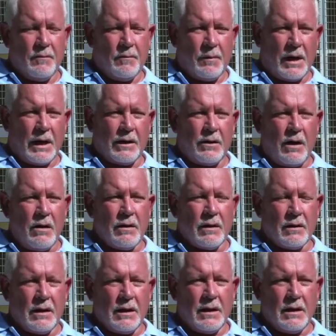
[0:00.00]
By growing
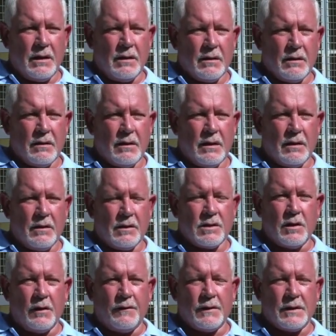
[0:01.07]
the
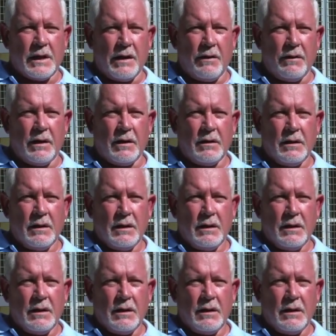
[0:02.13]
surface area,